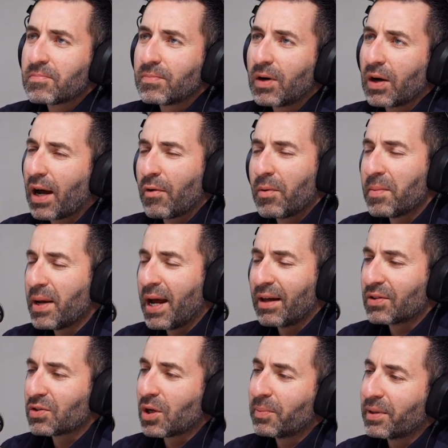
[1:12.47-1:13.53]
I can't remember how
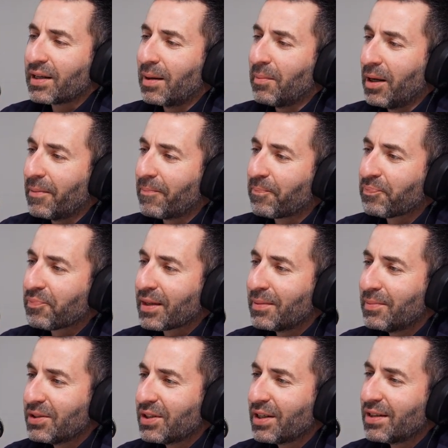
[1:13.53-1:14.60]
the topic come up.
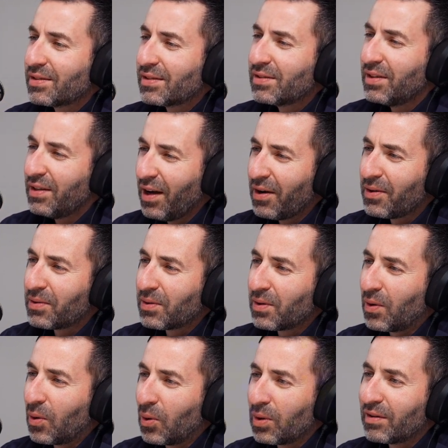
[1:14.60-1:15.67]
But she goes, do you know
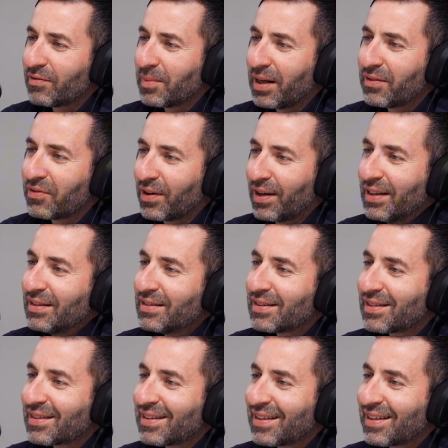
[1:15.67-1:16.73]
all of my
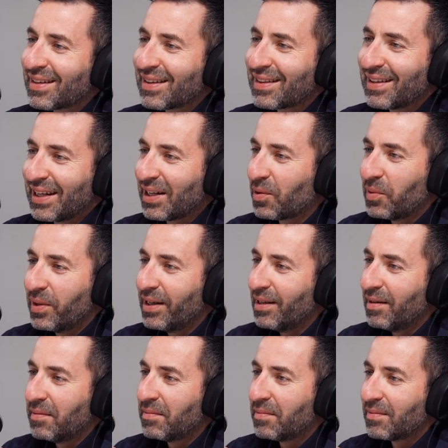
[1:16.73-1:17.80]
friends think
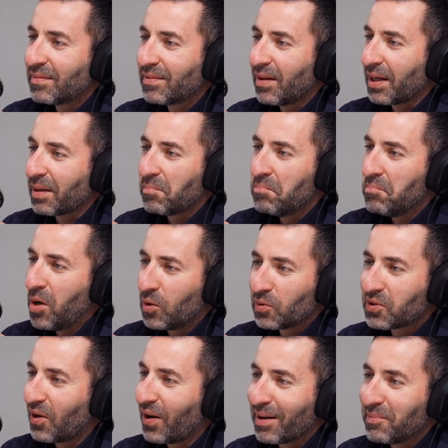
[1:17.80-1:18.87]
we're like
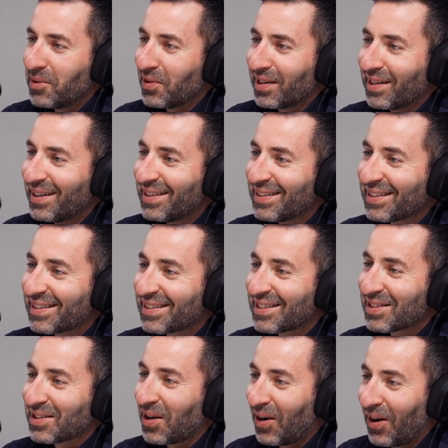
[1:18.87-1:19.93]
multi-millionaires,
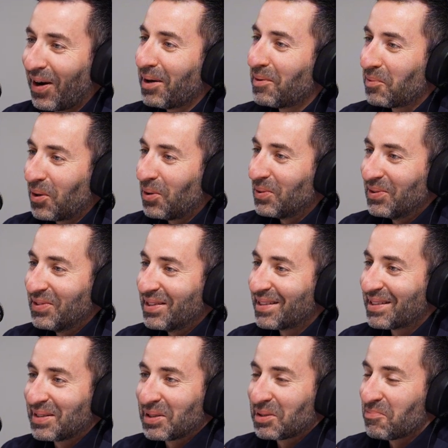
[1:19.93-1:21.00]
just high rollers,
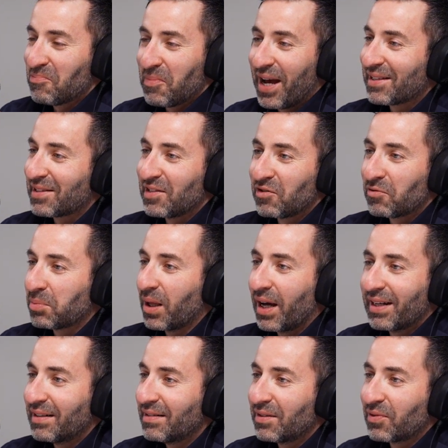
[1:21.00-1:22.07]
just massive,
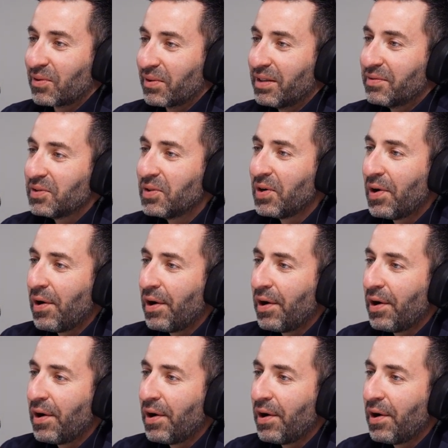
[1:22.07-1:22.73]
playing a different level?